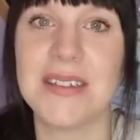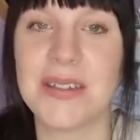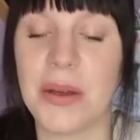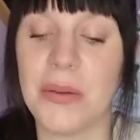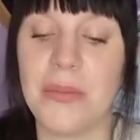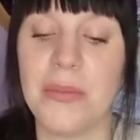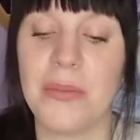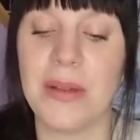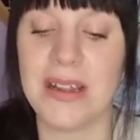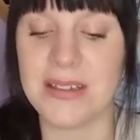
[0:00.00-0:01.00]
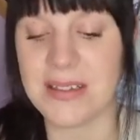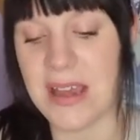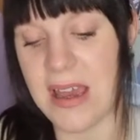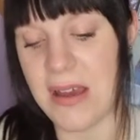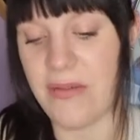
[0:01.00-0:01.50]
So let's
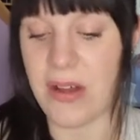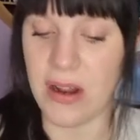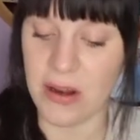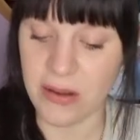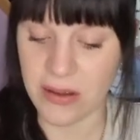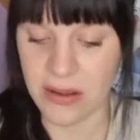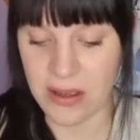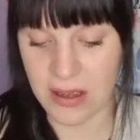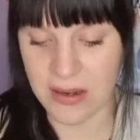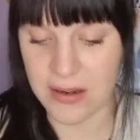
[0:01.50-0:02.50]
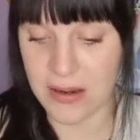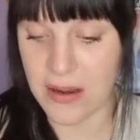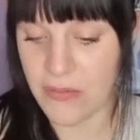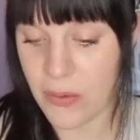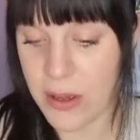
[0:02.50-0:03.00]
have a look at
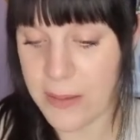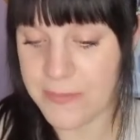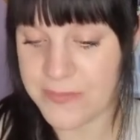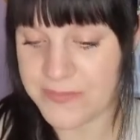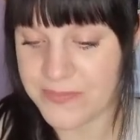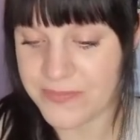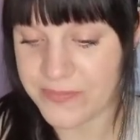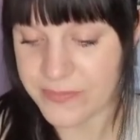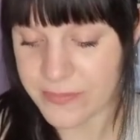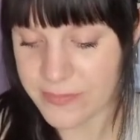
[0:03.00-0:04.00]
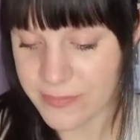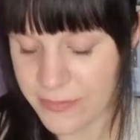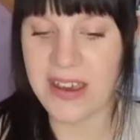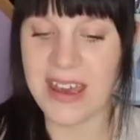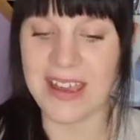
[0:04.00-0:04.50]
another one.
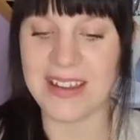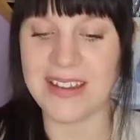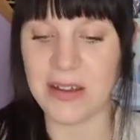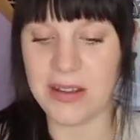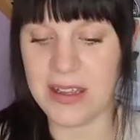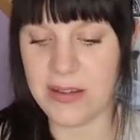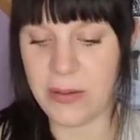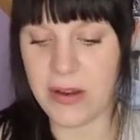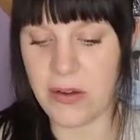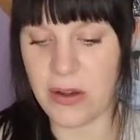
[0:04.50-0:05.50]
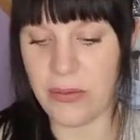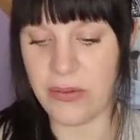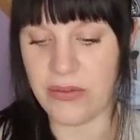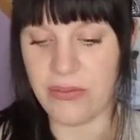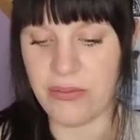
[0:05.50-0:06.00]
Okay, so this one I
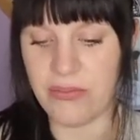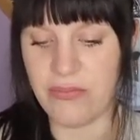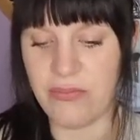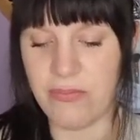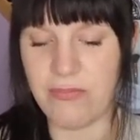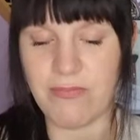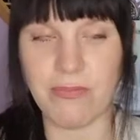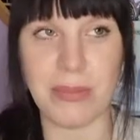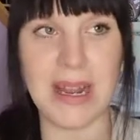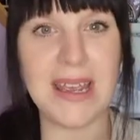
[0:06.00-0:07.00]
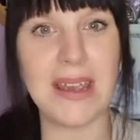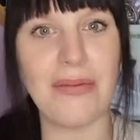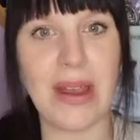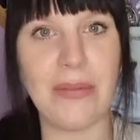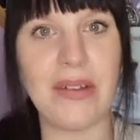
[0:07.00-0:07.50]
was playing
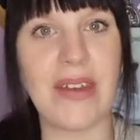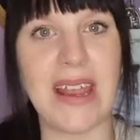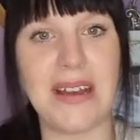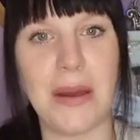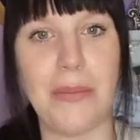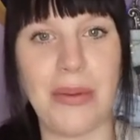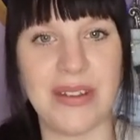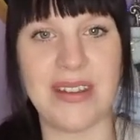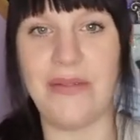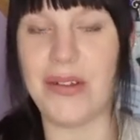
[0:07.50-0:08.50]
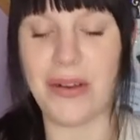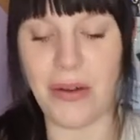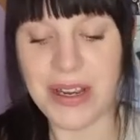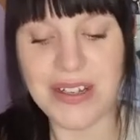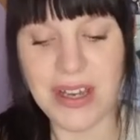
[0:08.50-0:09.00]
around with a number 7
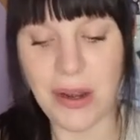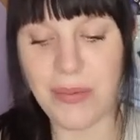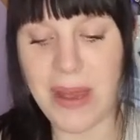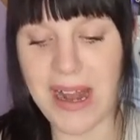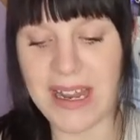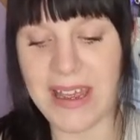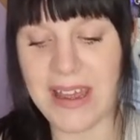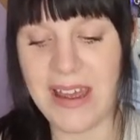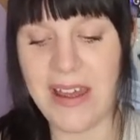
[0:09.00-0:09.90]
eyeshadow palette.